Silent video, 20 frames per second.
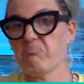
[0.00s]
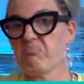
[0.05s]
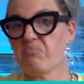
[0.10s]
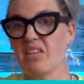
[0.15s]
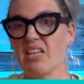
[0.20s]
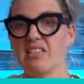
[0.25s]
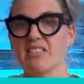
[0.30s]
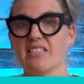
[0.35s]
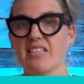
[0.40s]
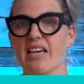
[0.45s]

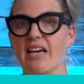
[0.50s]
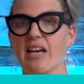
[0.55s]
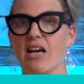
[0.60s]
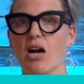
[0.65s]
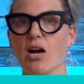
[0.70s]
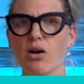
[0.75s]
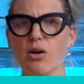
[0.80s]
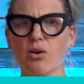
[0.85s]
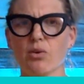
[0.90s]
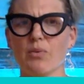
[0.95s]
can say,
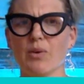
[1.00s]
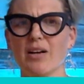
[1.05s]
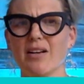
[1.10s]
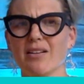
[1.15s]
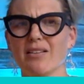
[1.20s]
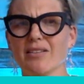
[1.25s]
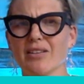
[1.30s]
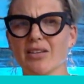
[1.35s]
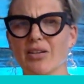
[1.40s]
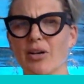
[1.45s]
oh,
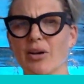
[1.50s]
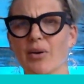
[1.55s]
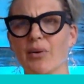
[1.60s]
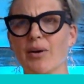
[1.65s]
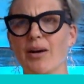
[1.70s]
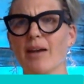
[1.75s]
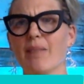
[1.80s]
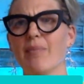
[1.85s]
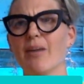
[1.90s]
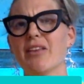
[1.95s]
well,
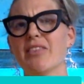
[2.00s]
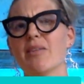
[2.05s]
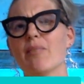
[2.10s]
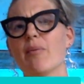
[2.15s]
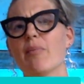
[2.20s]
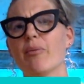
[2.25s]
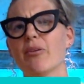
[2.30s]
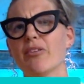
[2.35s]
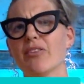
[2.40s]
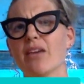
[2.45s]
I bought them
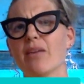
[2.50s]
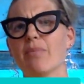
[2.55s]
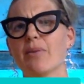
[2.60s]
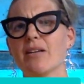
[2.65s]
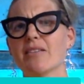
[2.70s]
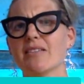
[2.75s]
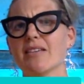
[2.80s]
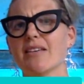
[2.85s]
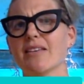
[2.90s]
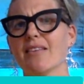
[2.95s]
a birthday
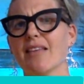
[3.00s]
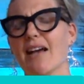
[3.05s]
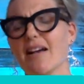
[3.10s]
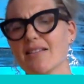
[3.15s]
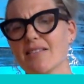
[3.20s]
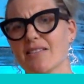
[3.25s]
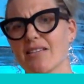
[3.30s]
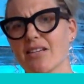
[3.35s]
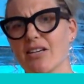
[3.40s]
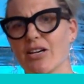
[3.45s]
present
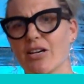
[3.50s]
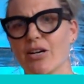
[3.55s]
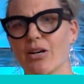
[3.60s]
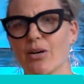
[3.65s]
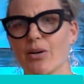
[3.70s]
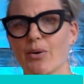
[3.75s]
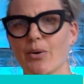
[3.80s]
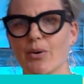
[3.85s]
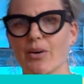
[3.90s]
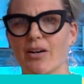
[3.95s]
last
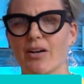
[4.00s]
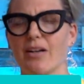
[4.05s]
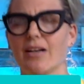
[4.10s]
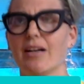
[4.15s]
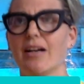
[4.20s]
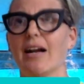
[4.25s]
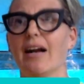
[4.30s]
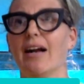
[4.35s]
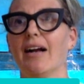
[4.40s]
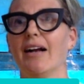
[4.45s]
year,
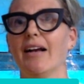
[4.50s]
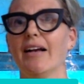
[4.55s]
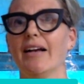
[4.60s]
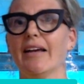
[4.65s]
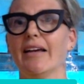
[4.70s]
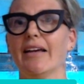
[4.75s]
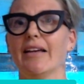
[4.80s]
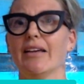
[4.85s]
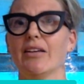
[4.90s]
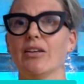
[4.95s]
or
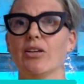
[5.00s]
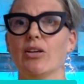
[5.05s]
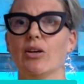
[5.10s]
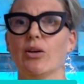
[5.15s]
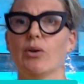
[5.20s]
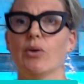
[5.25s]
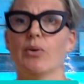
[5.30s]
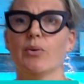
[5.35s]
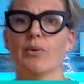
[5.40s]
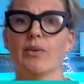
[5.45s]
I,
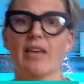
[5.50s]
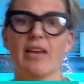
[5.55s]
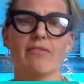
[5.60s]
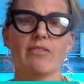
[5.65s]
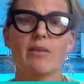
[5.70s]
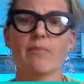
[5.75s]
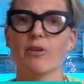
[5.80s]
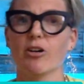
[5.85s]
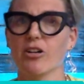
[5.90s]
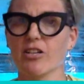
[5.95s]
gave
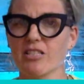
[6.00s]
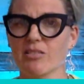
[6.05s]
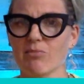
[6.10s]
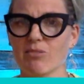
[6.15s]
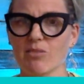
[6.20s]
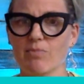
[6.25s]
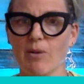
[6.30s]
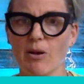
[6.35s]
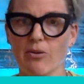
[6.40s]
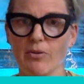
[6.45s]
them a
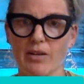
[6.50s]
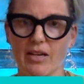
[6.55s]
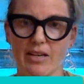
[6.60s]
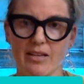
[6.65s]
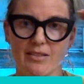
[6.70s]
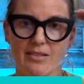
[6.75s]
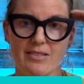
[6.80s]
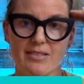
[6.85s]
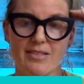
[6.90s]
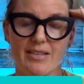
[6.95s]
Christmas
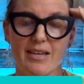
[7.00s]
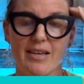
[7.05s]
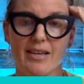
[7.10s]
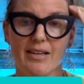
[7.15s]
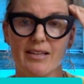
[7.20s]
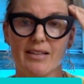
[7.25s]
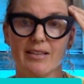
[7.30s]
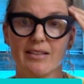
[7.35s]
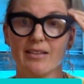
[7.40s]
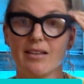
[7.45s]
bonus.
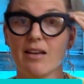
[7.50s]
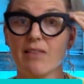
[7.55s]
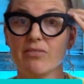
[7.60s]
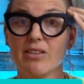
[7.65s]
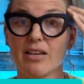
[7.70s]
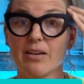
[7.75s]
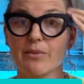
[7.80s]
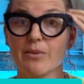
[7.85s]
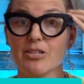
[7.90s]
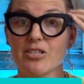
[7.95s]
And love
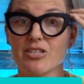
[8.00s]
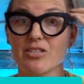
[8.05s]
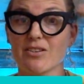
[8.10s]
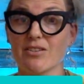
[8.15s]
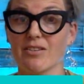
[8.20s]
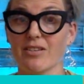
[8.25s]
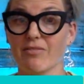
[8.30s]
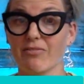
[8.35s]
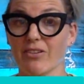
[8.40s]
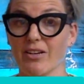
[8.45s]
languages
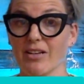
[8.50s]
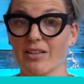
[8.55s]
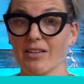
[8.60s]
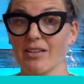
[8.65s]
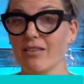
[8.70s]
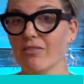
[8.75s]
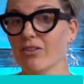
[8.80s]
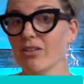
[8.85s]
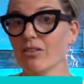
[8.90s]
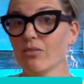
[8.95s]
are different.
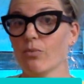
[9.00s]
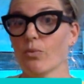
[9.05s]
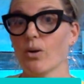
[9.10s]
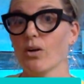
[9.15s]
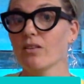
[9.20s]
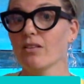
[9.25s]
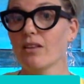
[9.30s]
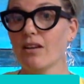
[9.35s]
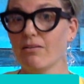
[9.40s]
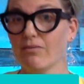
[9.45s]
Even
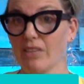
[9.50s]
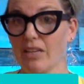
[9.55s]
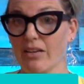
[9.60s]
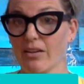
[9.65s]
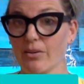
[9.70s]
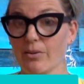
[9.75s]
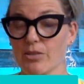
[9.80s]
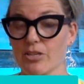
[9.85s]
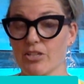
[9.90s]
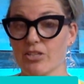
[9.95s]
work love
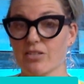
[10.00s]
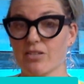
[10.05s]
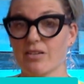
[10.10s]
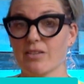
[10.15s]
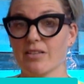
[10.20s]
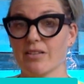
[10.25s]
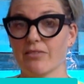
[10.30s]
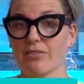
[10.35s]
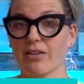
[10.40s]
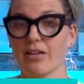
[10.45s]
languages
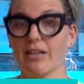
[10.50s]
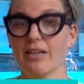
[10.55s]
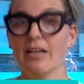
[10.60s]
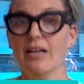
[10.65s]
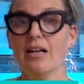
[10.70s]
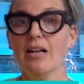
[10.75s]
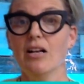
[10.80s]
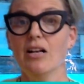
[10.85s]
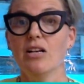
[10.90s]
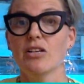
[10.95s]
are different.
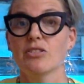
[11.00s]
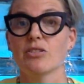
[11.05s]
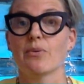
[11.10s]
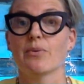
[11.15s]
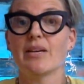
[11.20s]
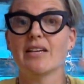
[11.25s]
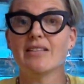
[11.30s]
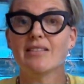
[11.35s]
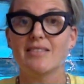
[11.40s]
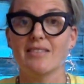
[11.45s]

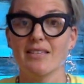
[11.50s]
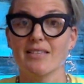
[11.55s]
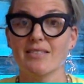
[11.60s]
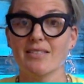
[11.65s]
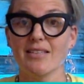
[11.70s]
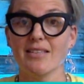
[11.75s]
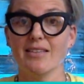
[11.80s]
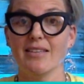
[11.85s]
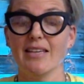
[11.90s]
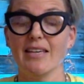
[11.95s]
So
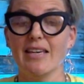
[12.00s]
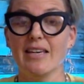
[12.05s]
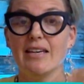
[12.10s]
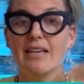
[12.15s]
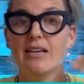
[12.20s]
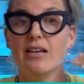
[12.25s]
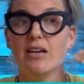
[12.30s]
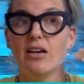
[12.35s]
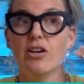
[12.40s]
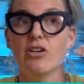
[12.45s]

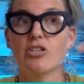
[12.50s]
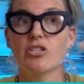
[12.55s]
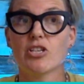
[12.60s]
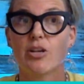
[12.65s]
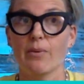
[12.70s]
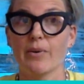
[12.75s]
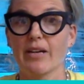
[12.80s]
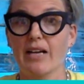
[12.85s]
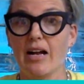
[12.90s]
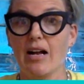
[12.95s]
consistently
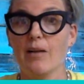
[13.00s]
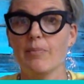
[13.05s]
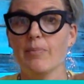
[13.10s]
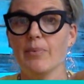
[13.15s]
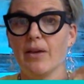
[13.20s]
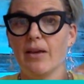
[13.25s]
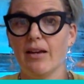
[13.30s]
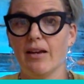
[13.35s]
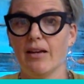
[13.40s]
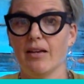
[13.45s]
showing up
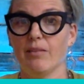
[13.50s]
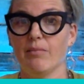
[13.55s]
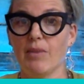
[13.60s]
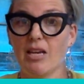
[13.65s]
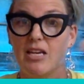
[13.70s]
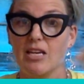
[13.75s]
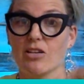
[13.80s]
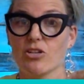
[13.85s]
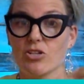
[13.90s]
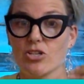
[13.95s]
and
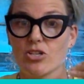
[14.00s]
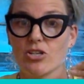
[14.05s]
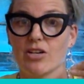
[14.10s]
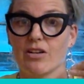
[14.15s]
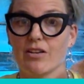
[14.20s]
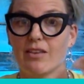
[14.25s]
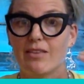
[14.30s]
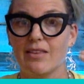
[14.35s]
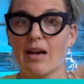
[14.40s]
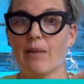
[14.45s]
making
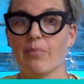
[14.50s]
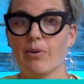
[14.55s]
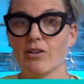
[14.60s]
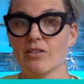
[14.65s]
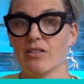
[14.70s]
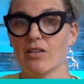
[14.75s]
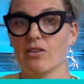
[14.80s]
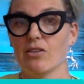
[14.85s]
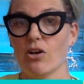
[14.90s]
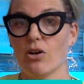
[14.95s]
sure that that
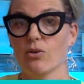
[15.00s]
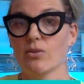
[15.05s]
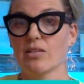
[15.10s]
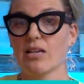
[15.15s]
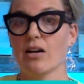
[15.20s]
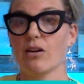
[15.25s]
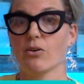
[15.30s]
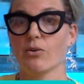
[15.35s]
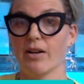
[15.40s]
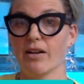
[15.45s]
person knows
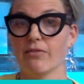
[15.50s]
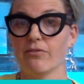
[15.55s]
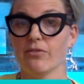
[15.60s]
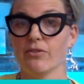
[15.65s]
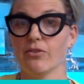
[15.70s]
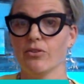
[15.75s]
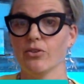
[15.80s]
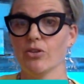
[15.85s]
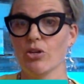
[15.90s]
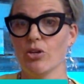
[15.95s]
how
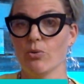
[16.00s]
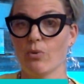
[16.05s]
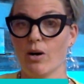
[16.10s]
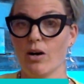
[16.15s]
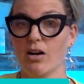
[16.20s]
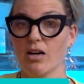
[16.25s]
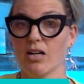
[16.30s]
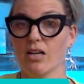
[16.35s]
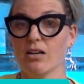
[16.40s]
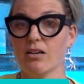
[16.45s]
grateful you
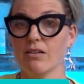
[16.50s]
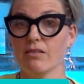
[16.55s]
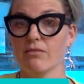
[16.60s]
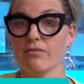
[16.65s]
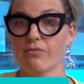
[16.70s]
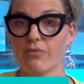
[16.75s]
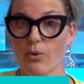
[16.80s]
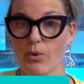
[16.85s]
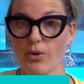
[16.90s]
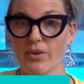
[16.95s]
are
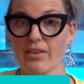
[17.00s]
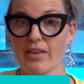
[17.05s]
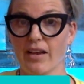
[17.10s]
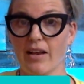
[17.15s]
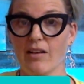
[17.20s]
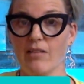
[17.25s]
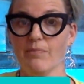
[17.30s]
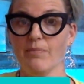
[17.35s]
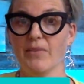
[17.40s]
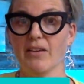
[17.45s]
for
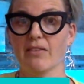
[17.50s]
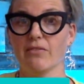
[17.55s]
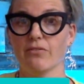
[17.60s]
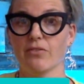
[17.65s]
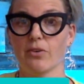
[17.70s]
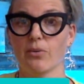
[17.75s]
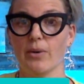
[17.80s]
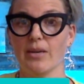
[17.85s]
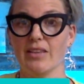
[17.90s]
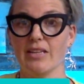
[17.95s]
them and
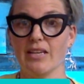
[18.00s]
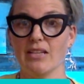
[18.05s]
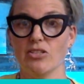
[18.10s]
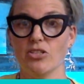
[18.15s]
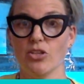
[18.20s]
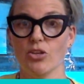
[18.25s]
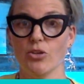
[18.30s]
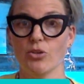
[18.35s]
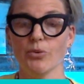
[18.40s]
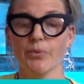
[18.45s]
for what they
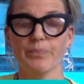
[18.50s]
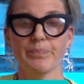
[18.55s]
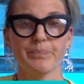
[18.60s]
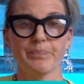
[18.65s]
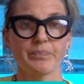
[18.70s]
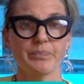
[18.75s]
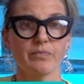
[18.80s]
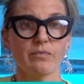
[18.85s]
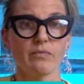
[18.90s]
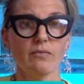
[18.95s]
do
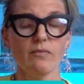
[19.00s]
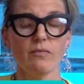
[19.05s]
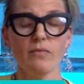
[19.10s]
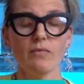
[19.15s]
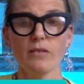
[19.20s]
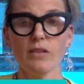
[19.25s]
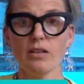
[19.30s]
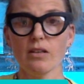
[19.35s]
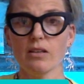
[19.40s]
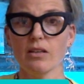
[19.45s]

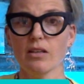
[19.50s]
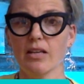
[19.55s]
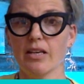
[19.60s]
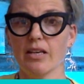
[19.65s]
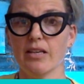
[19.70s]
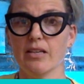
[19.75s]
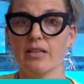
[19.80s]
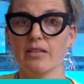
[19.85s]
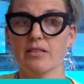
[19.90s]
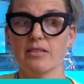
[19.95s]

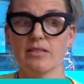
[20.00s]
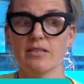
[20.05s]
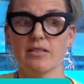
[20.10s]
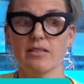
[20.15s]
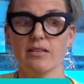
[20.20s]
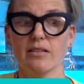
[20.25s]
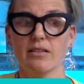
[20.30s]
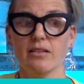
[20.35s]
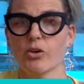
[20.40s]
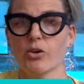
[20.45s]

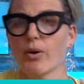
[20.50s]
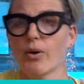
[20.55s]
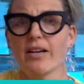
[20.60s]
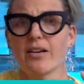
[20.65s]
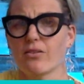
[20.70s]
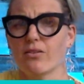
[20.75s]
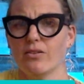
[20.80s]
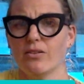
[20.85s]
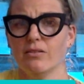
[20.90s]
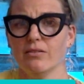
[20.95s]
is
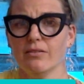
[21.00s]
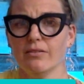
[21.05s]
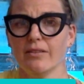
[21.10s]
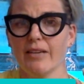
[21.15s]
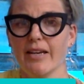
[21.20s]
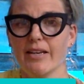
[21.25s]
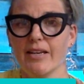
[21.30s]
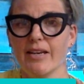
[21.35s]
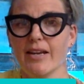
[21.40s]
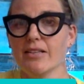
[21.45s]
critical.
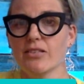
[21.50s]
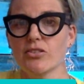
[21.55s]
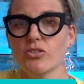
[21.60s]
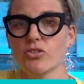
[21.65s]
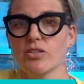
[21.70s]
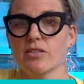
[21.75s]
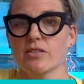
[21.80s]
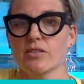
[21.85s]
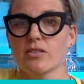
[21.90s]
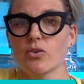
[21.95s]
It's
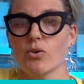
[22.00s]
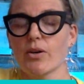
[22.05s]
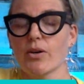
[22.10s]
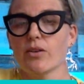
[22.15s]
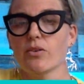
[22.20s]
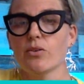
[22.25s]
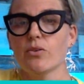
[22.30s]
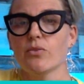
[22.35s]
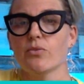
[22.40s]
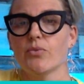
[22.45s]
just
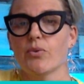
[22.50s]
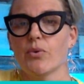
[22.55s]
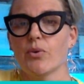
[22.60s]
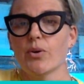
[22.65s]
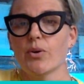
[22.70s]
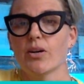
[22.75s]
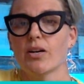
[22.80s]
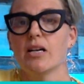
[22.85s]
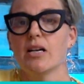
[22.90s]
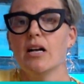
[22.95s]
critical
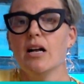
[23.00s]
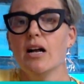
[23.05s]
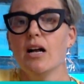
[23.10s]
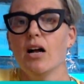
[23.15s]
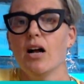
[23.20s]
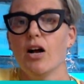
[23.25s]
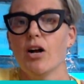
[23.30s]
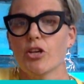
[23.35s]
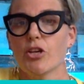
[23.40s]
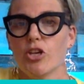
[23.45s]
for
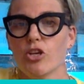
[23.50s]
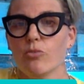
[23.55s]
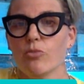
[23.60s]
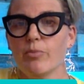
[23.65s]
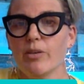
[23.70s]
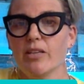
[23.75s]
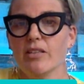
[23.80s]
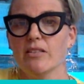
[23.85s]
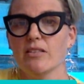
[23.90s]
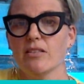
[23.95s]
a
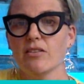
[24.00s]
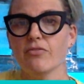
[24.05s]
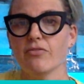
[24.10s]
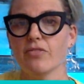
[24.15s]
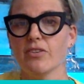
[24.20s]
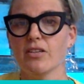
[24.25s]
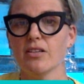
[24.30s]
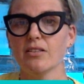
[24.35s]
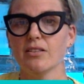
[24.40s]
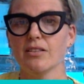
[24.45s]
human to
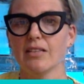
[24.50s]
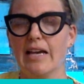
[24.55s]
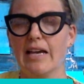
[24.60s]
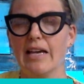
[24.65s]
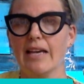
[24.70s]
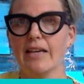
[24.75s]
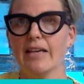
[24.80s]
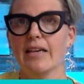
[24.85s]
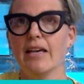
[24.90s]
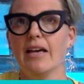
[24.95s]
feel
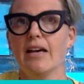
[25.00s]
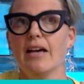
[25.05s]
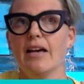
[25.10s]
like